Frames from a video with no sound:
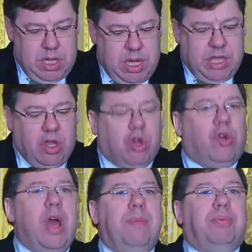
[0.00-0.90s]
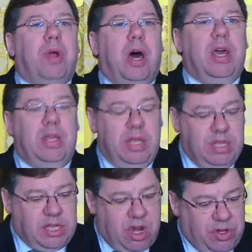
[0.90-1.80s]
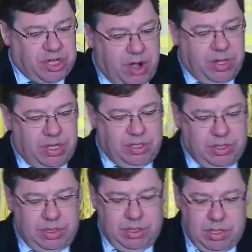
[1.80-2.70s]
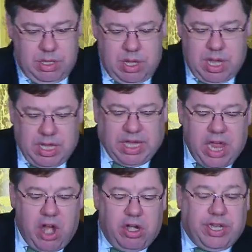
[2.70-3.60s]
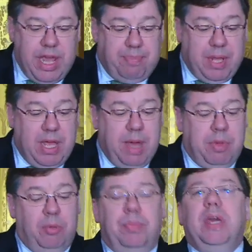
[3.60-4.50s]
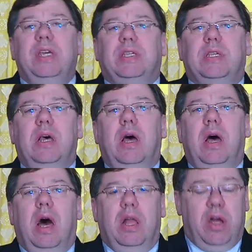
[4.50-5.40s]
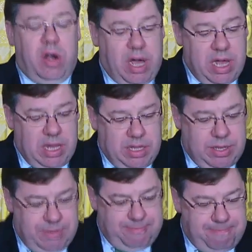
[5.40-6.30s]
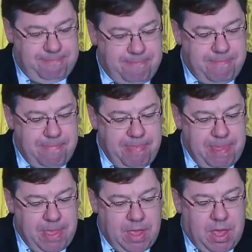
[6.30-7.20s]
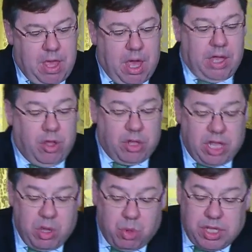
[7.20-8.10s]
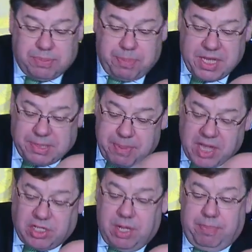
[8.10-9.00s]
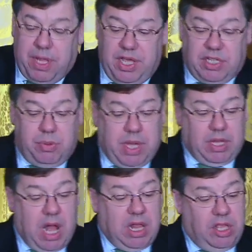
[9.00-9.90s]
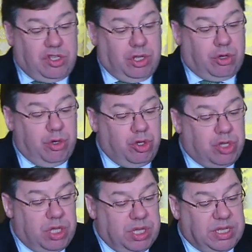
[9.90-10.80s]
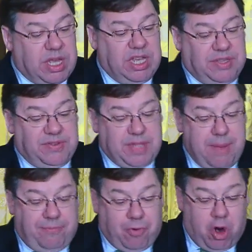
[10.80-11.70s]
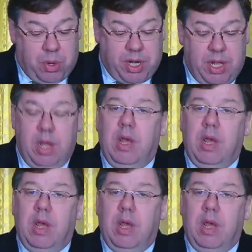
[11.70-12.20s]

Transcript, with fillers: He took great pride in his Irish heritage, and he cared deeply about peace on our island. I know that he would be especially pleased to acknowledge the crucial and decisive step forward